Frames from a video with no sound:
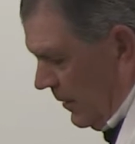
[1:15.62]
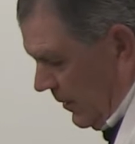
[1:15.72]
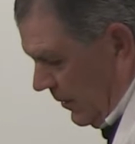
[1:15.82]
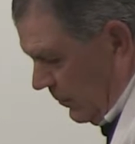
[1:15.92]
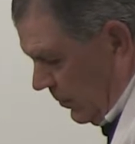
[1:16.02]

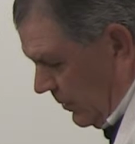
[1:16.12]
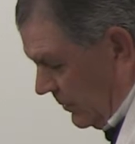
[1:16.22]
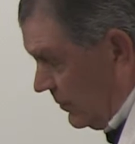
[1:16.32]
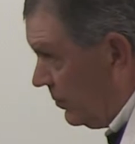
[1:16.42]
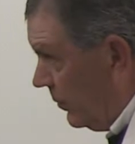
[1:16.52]
And we're
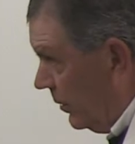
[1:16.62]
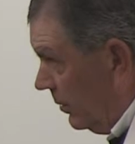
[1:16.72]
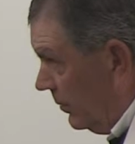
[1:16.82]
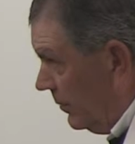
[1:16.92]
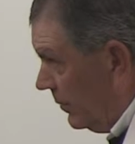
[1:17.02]
as
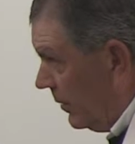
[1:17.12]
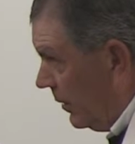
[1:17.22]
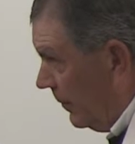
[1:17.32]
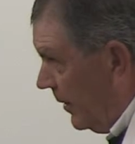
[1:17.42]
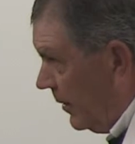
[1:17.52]
thrilled
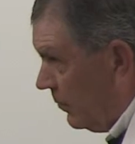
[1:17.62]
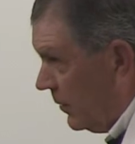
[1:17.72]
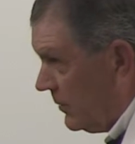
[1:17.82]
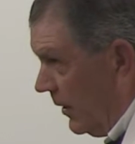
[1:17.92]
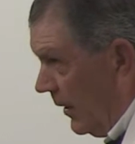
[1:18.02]
about
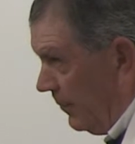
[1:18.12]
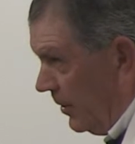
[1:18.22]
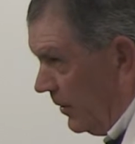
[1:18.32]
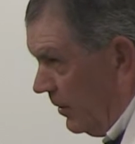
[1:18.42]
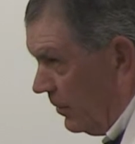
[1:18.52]
what's
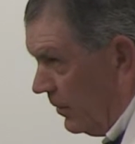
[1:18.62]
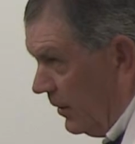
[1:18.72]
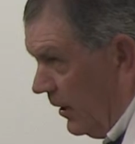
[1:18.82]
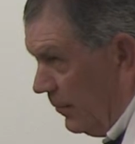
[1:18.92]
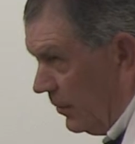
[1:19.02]
happening here in
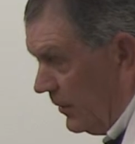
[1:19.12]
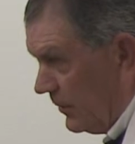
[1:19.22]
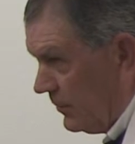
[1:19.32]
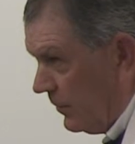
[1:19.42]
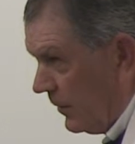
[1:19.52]
Nebo
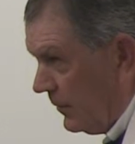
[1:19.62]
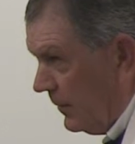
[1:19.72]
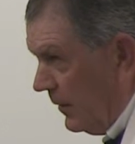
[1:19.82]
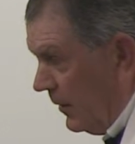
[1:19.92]
District